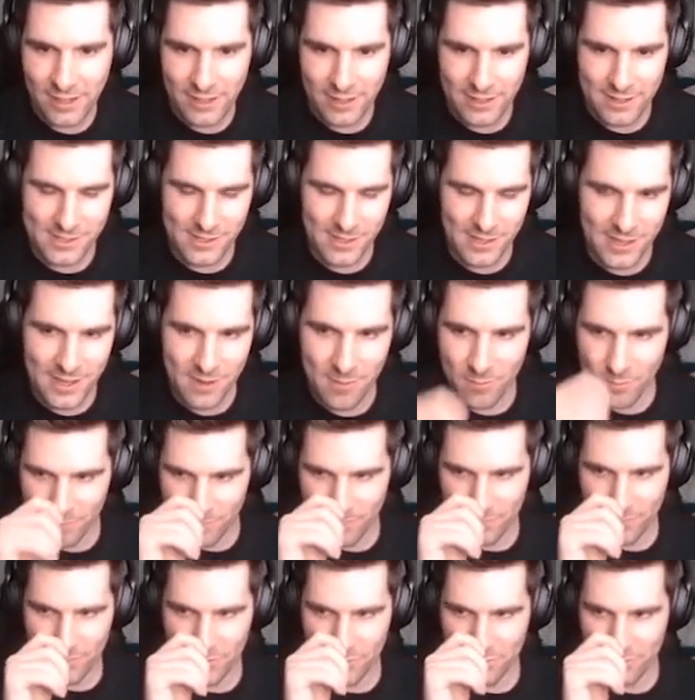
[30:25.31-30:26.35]
as I am
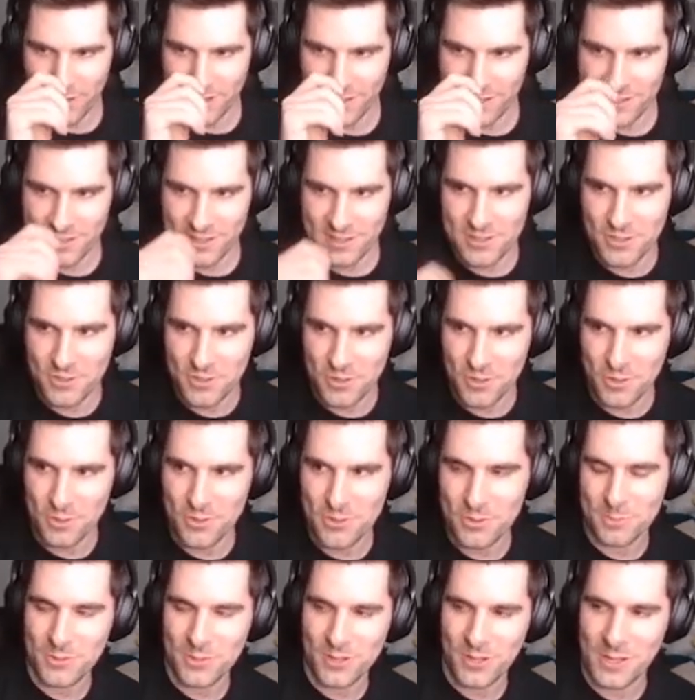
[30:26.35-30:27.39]
reticent to do
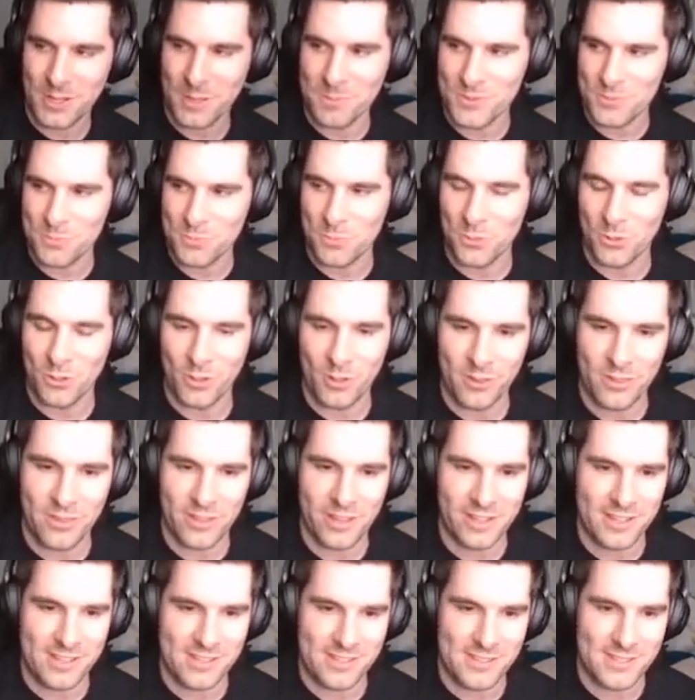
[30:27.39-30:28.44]
sometimes, but
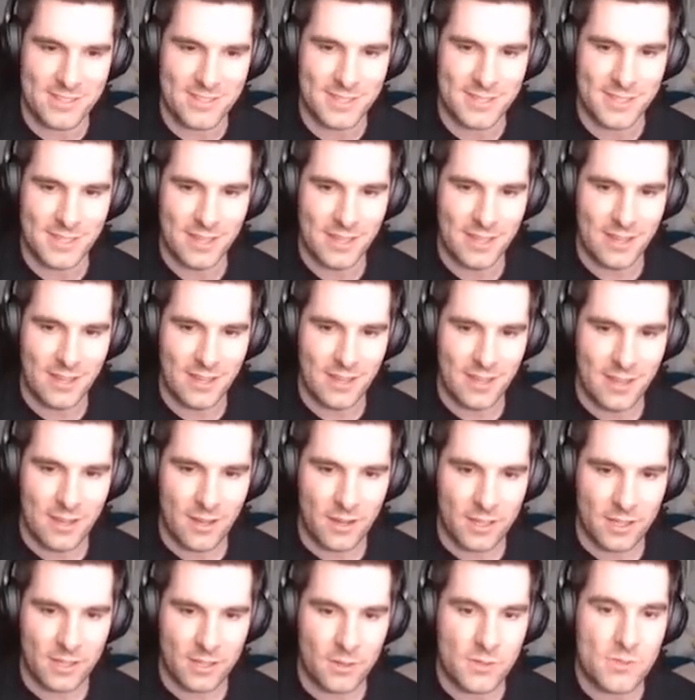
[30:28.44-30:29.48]
that is,
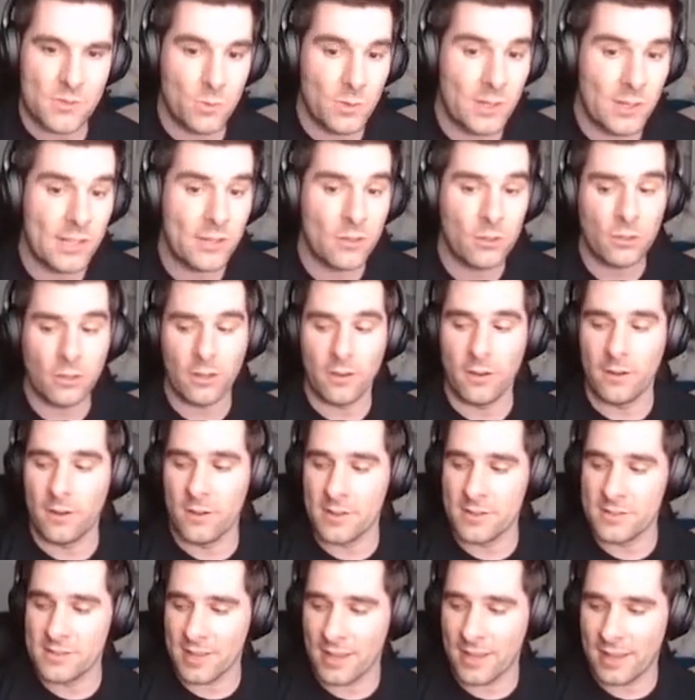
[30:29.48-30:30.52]
you know, it's a really good
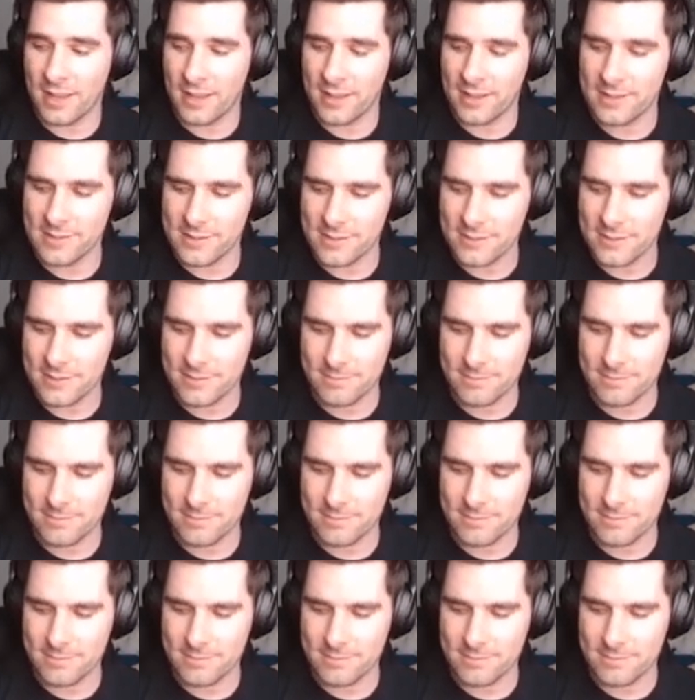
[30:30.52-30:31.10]
cause, and